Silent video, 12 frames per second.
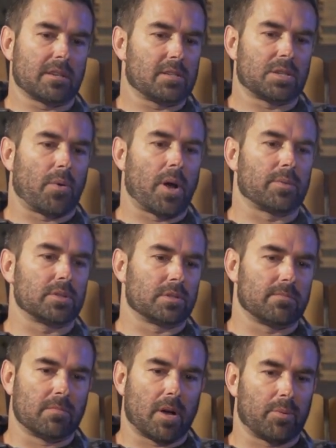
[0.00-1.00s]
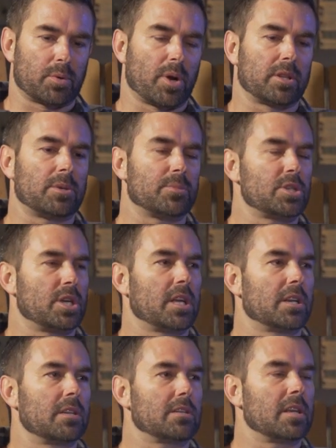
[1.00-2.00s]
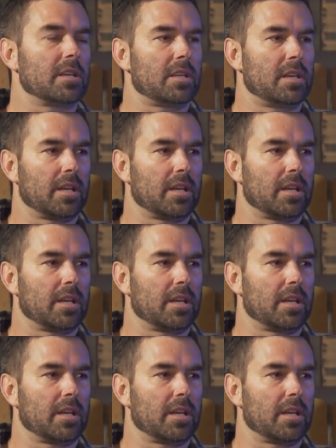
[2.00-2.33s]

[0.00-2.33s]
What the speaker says: so I would rent the machine and